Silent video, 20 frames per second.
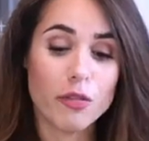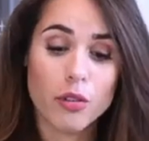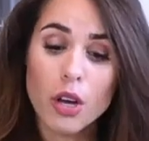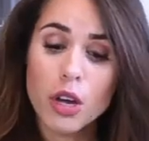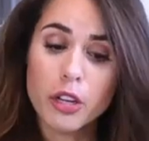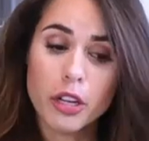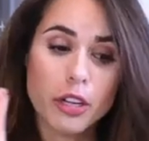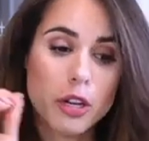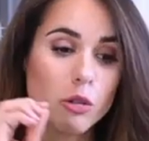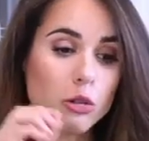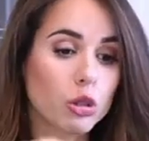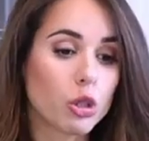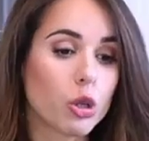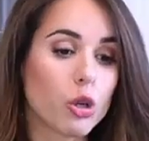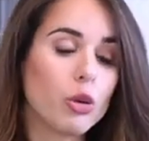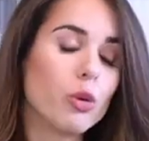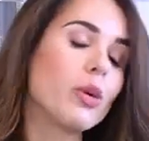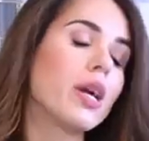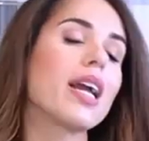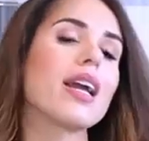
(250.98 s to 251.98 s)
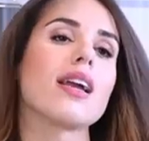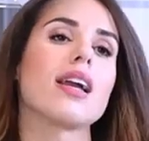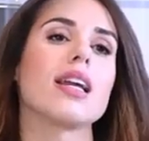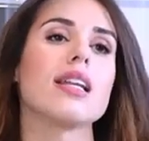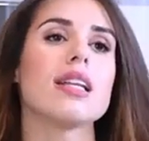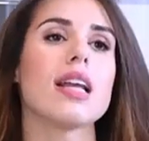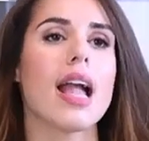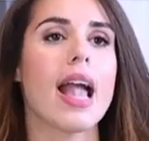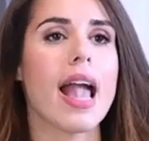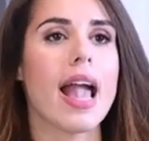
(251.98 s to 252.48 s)
of, you know, threw
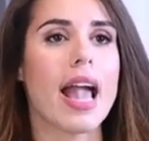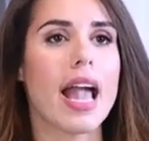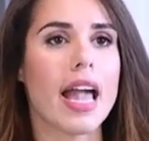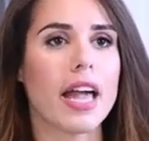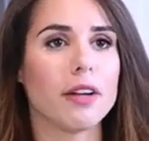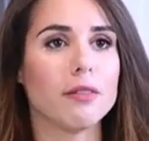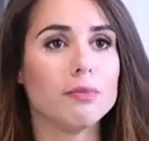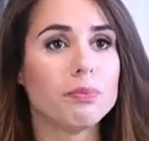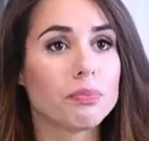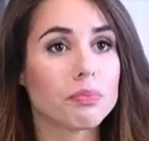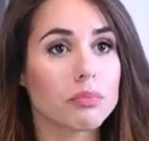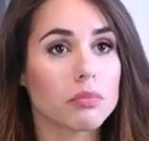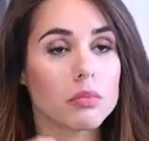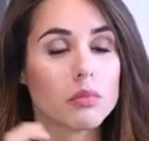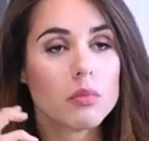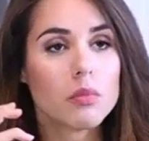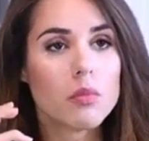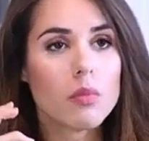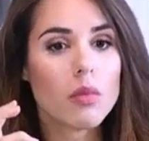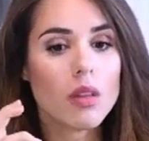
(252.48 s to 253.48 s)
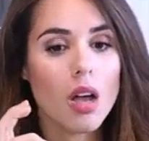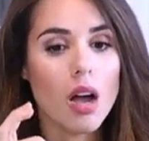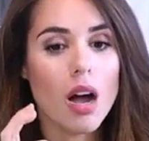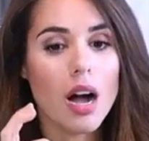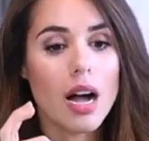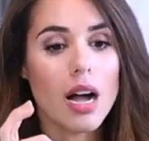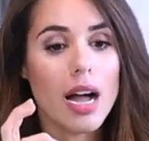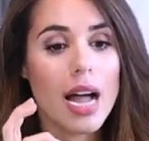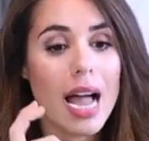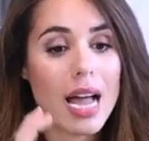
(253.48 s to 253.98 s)
in a
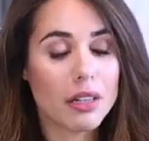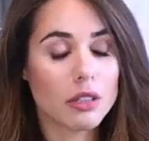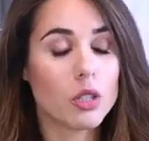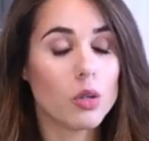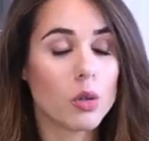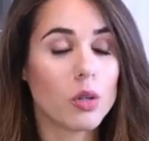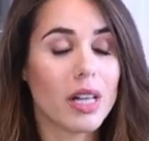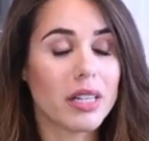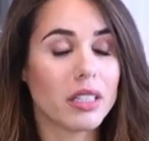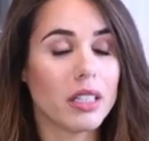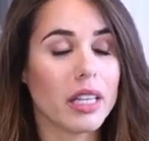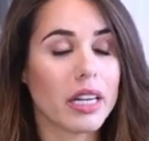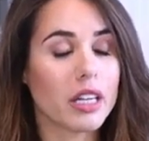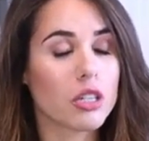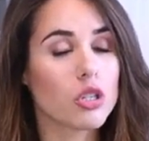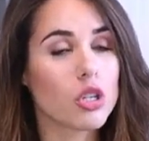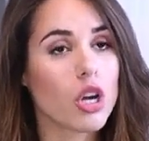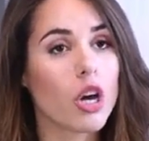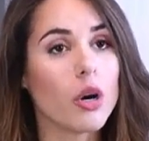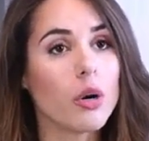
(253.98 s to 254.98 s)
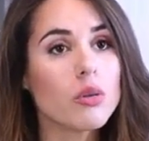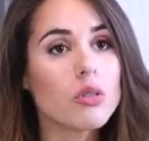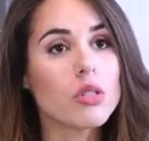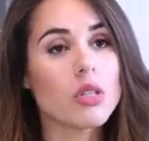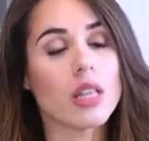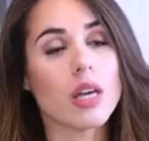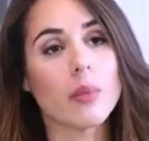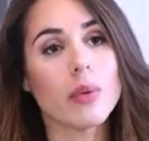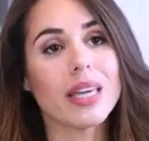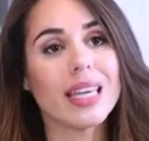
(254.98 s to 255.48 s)
uh, Google Analytics code
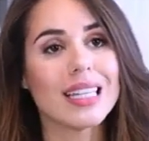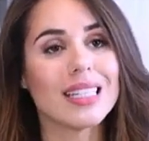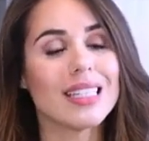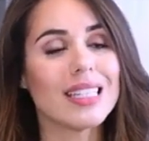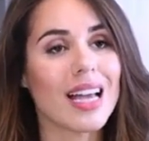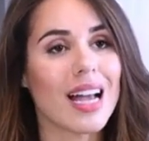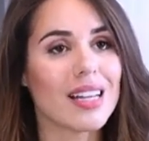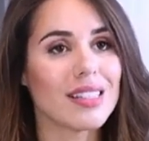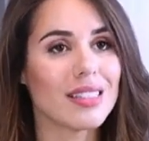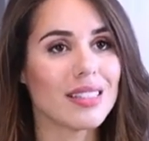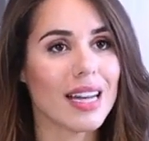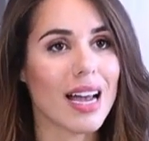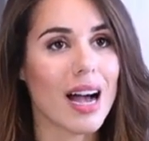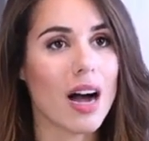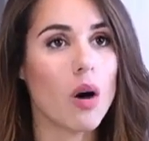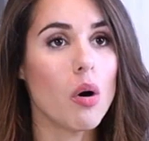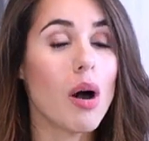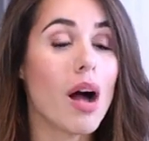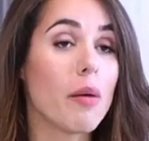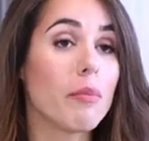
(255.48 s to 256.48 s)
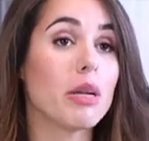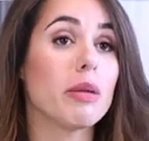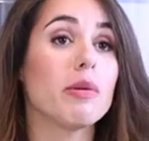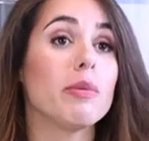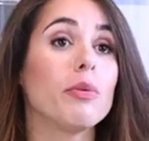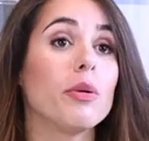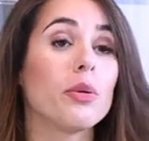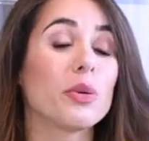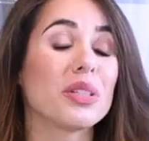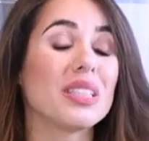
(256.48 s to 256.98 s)
so that we could test out how many
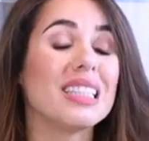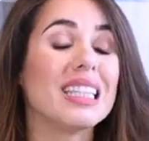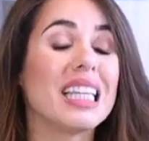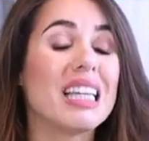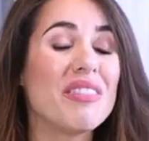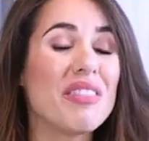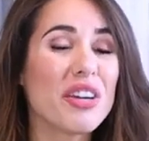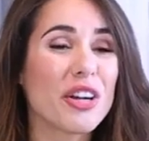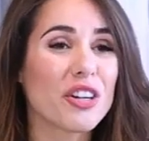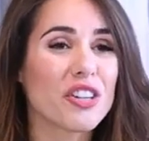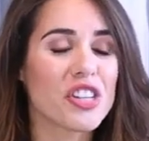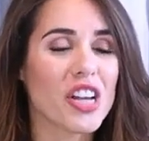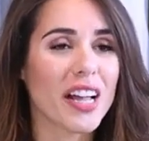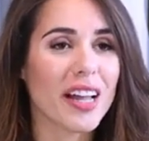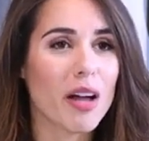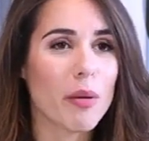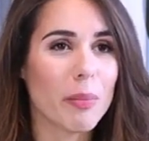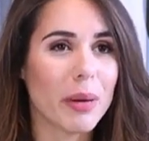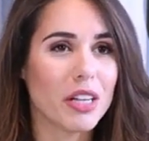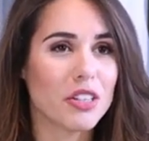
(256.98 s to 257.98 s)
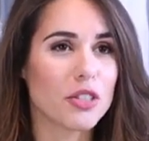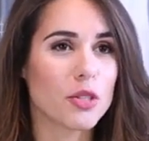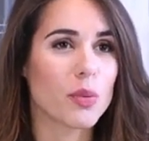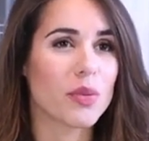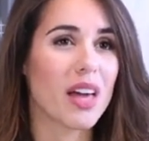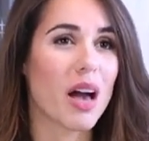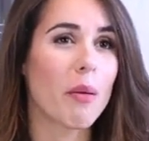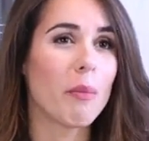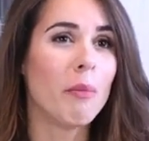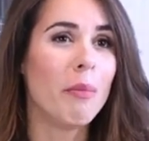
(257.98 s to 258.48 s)
people were leaving our checkout pages
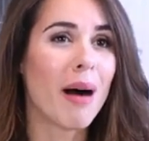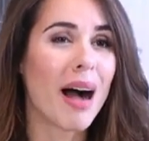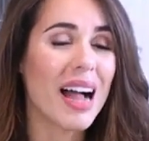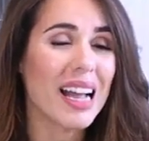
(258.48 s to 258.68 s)
without